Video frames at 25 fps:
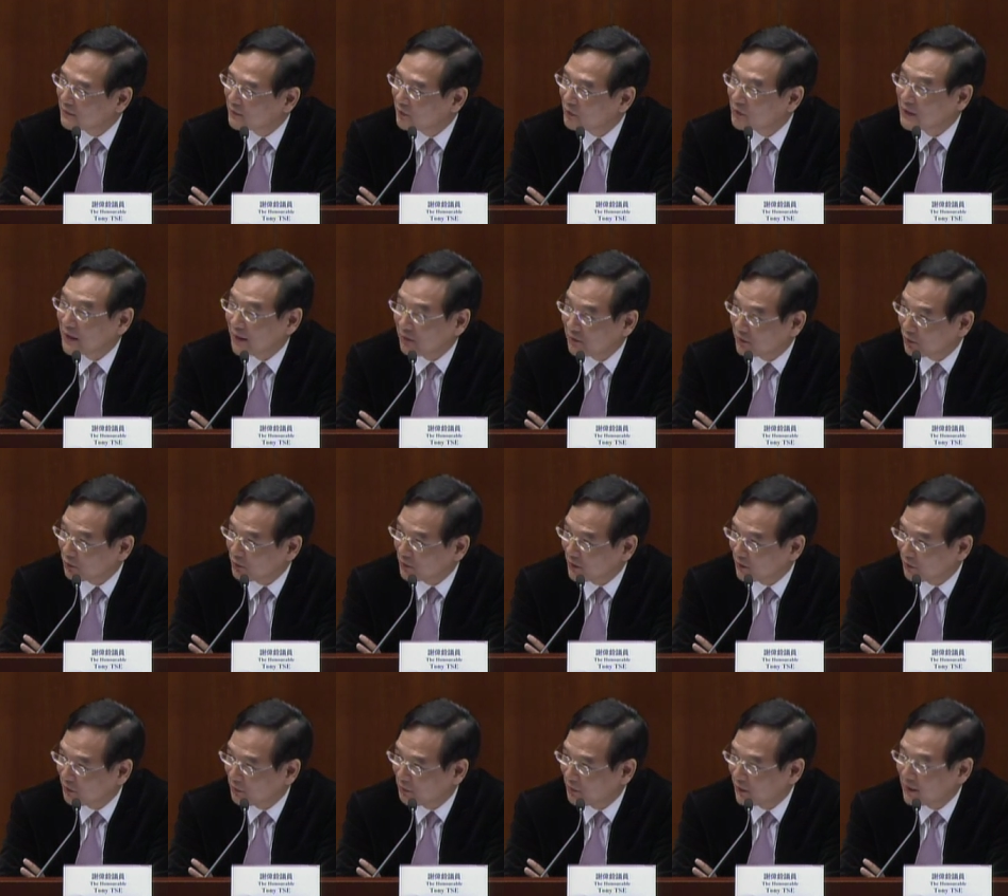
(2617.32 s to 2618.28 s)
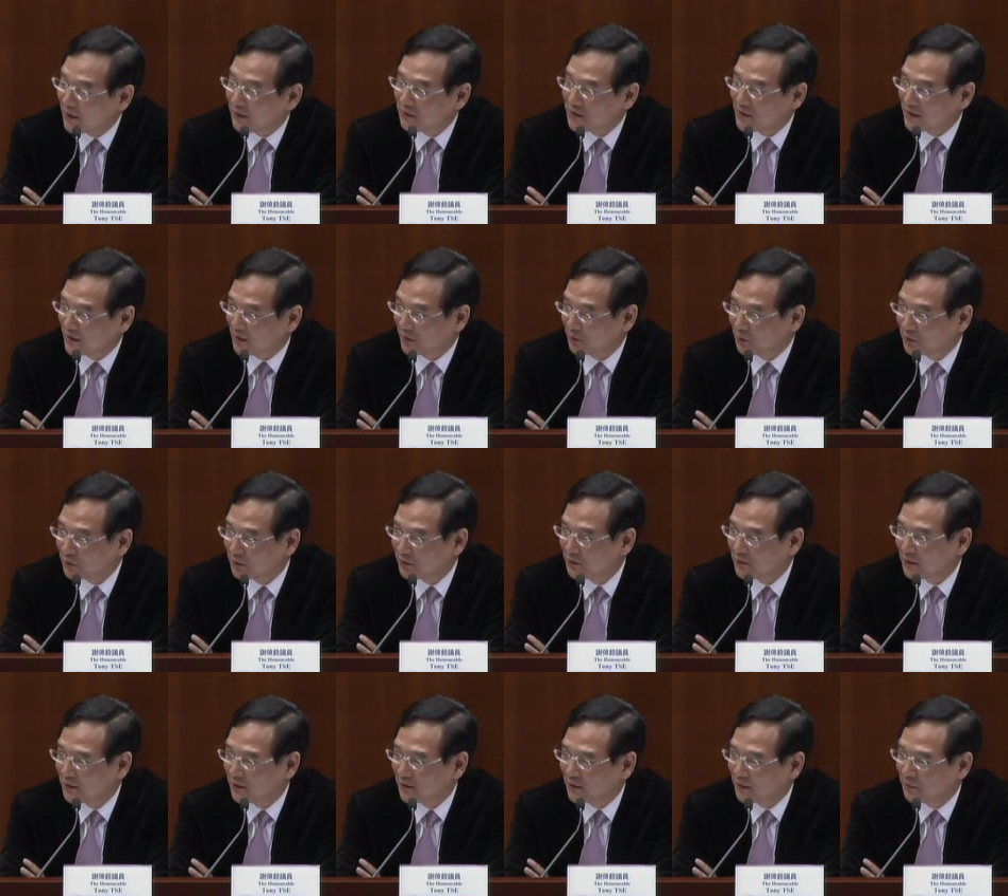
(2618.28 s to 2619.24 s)
Those in
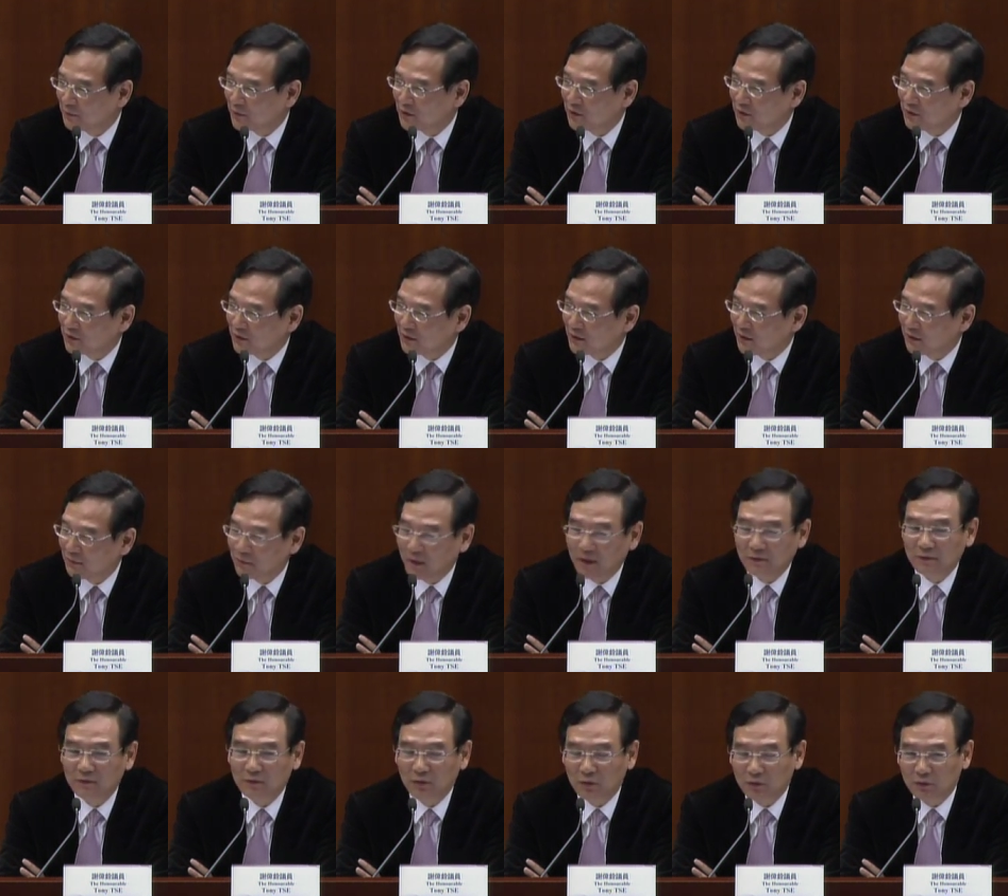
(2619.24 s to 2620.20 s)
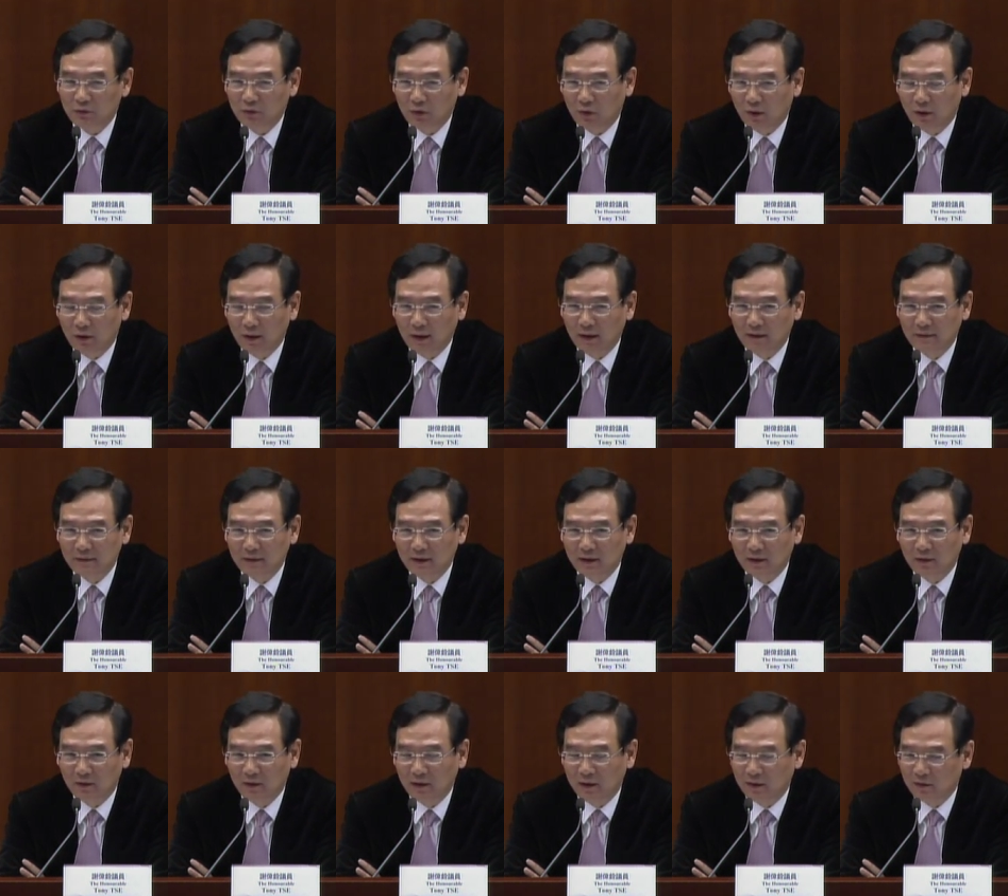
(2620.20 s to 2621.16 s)
Po, they are
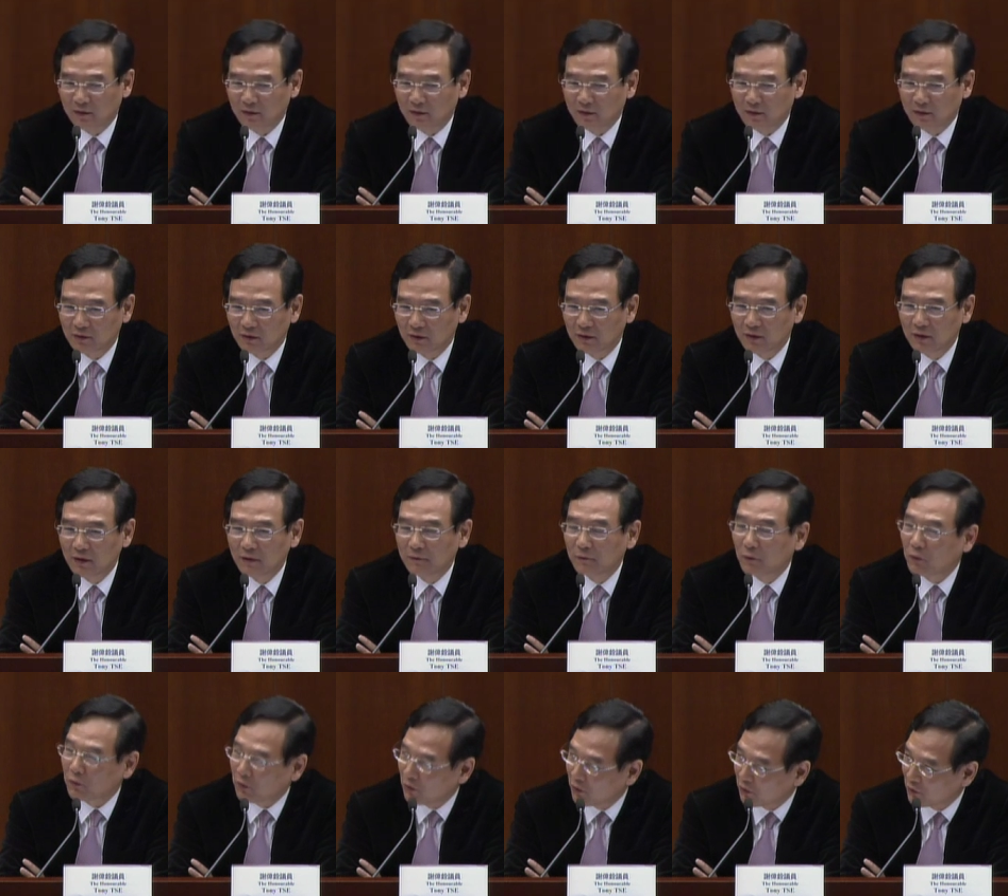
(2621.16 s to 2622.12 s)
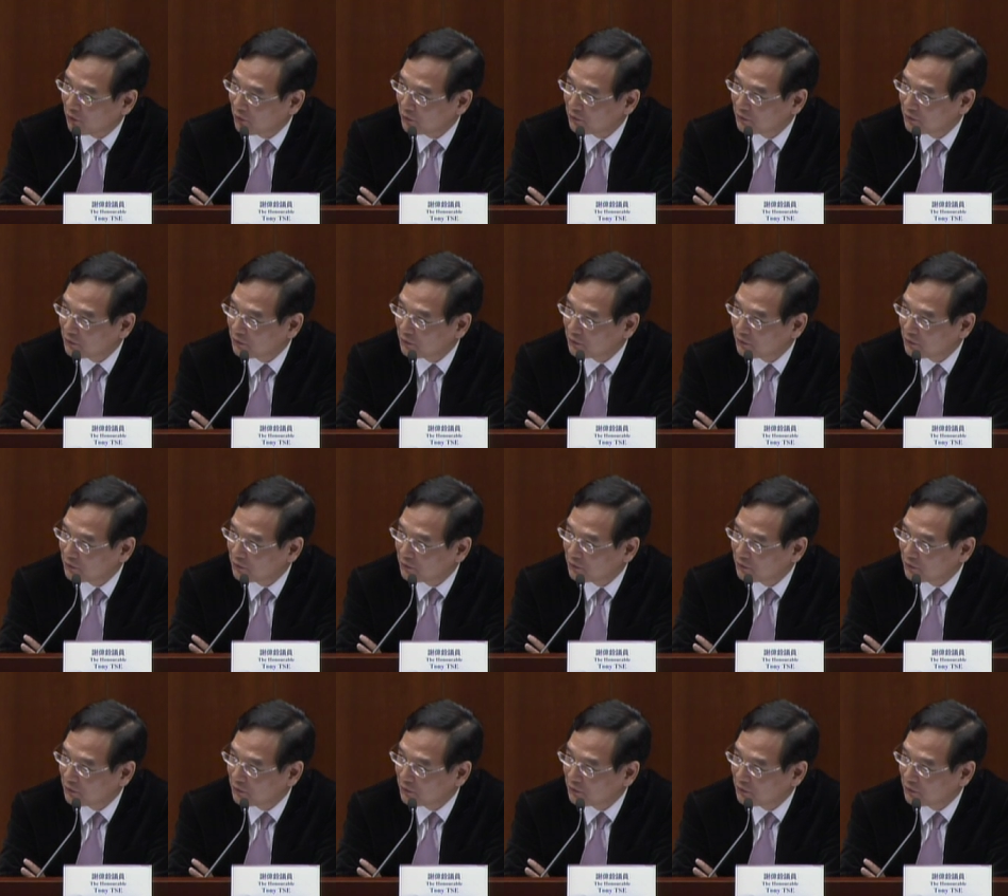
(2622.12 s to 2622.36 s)
lower in height.